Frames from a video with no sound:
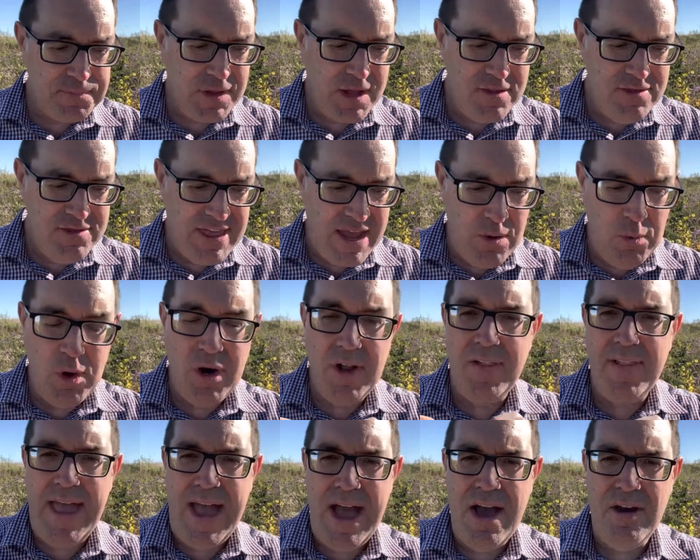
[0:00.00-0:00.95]
They were
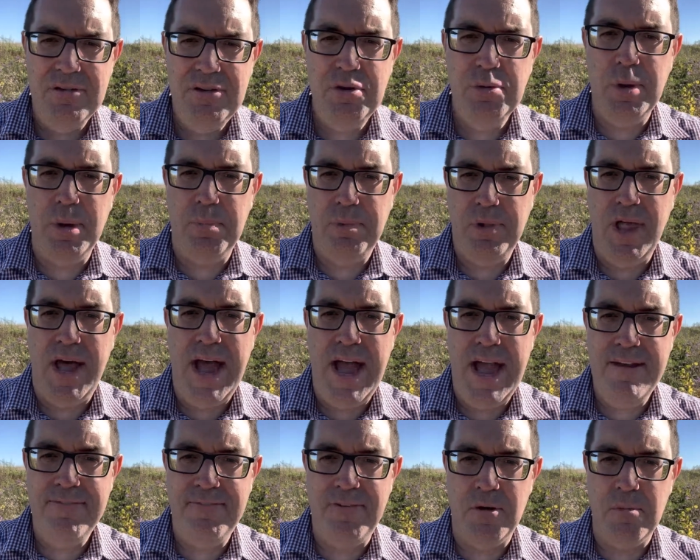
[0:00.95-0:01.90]
allowed to
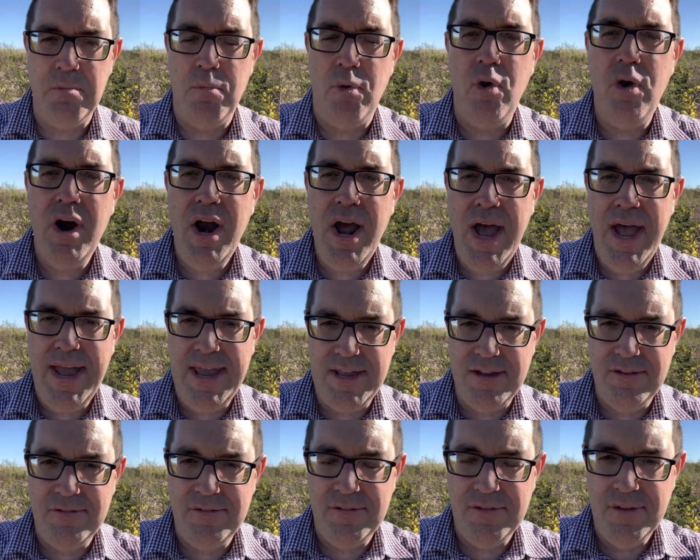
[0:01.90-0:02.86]
apply for more
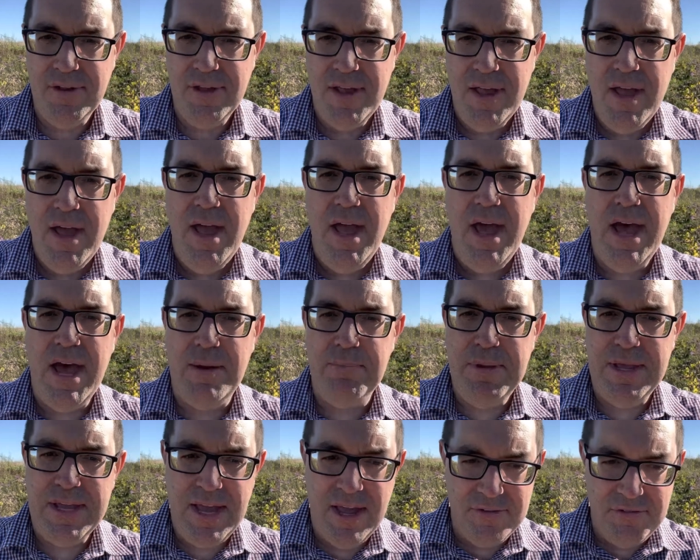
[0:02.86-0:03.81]
height
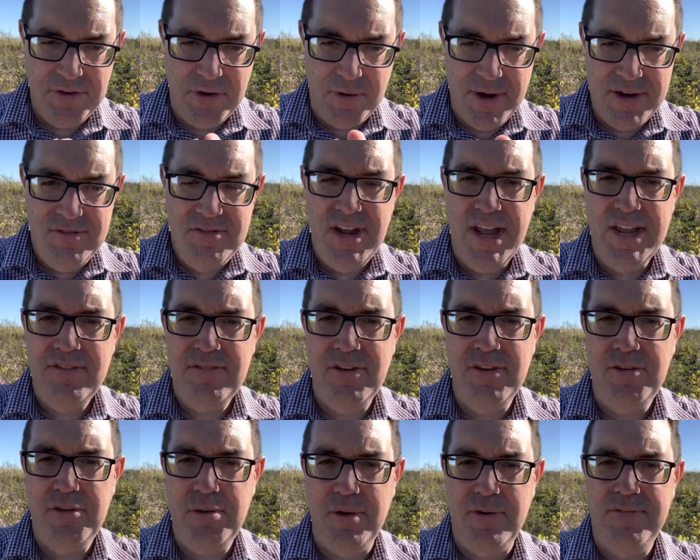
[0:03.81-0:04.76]
because they're
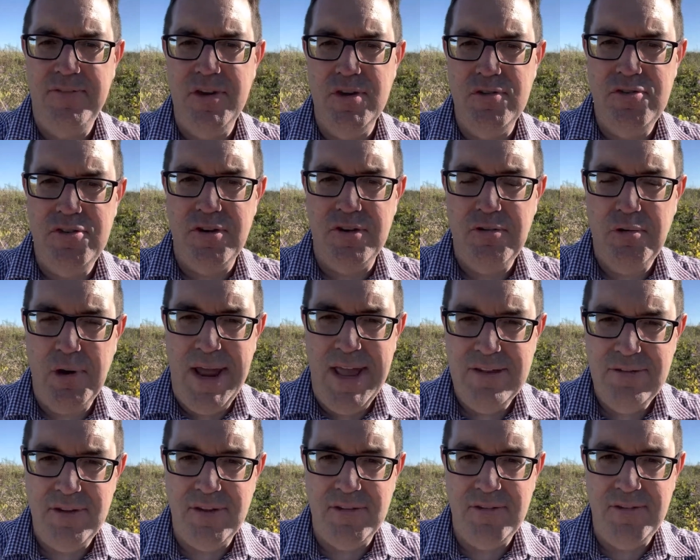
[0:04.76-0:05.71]
adjacent to a future
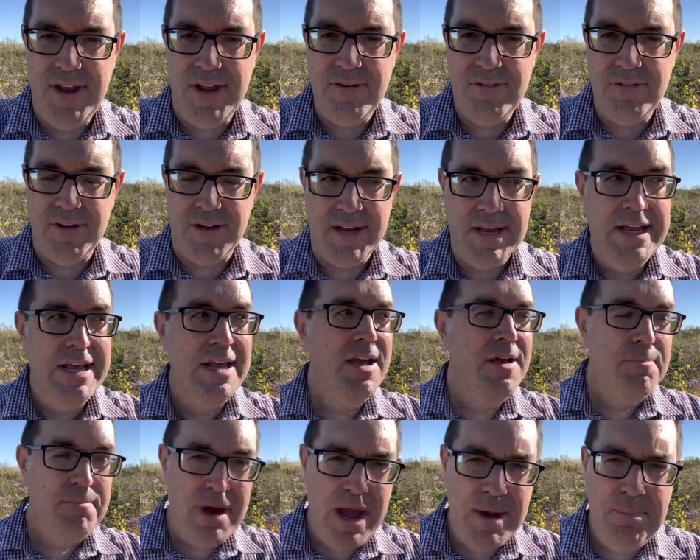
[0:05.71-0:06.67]
transit station.
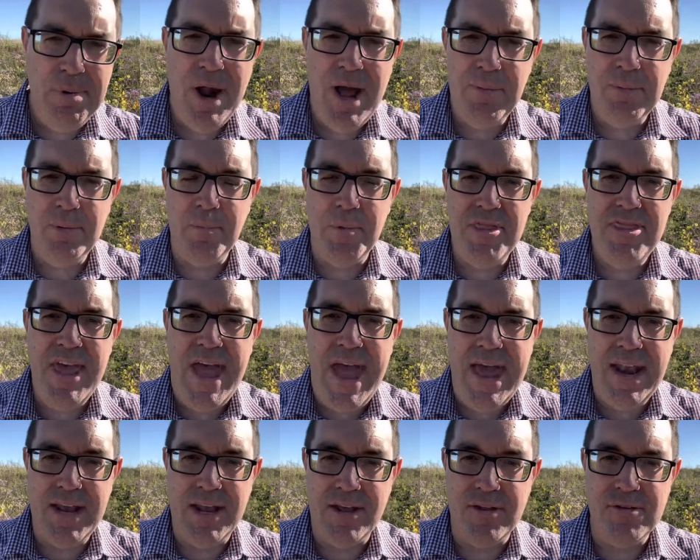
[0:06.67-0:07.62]
My problem with
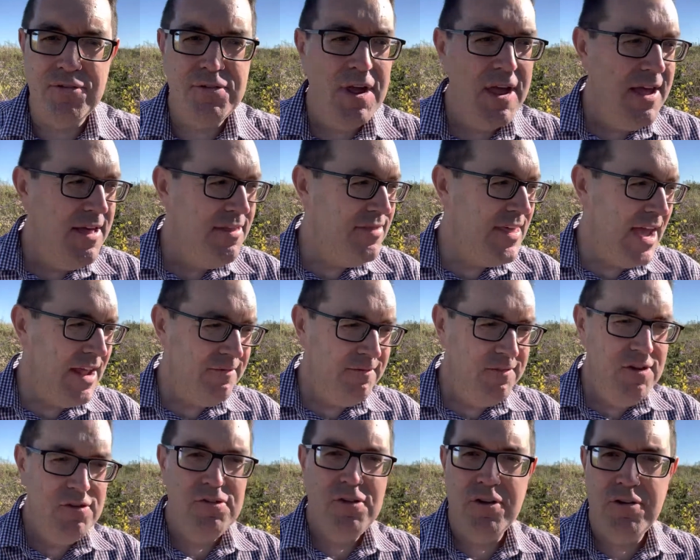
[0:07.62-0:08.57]
that is that
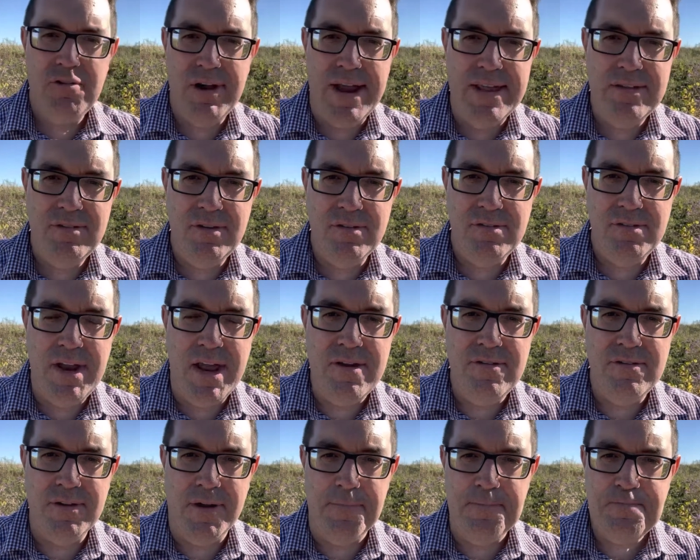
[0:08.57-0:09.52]
future transit
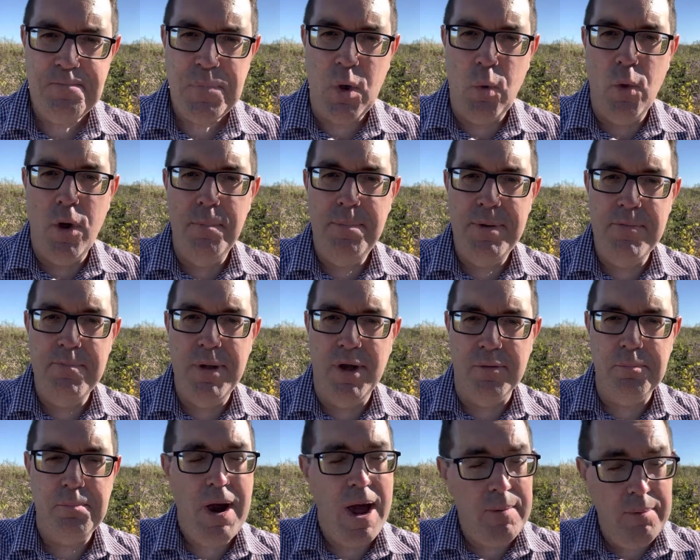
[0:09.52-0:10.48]
station won't be
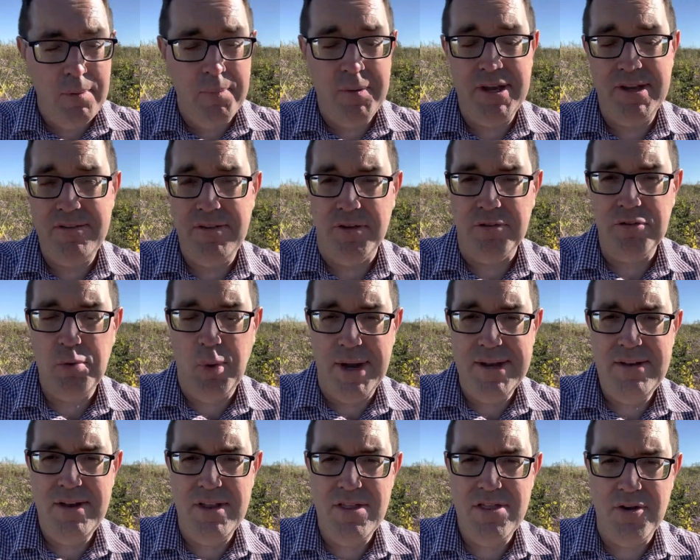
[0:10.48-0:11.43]
built probably until
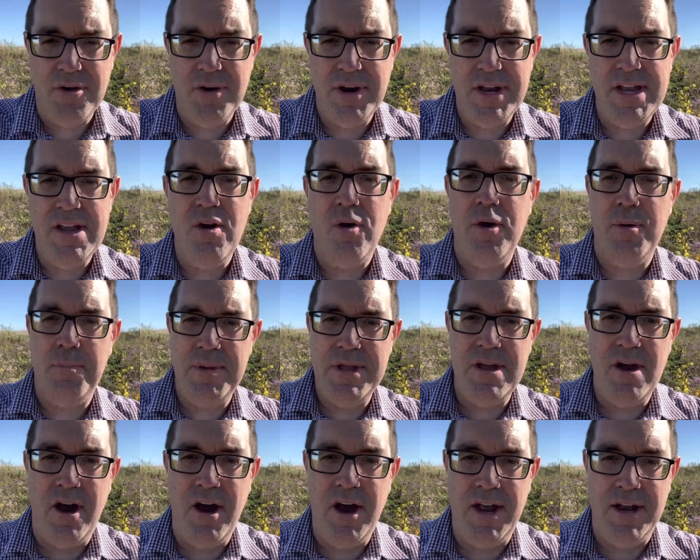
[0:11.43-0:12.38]
2030 or
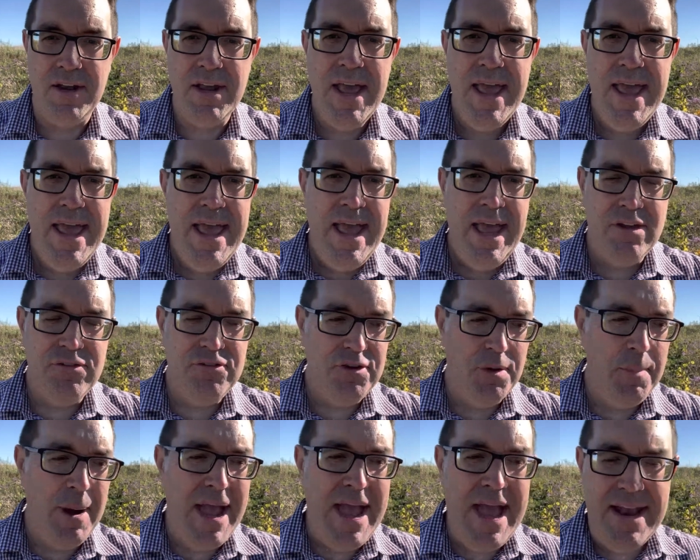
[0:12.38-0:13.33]
beyond. And so
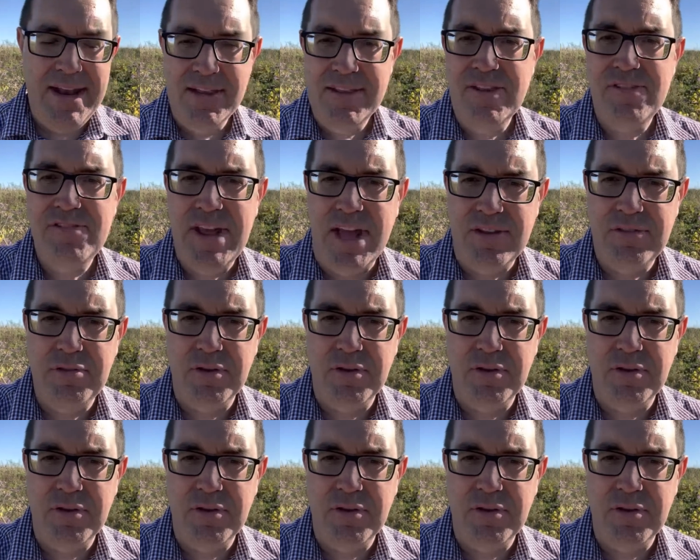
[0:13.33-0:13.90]
by adding this extra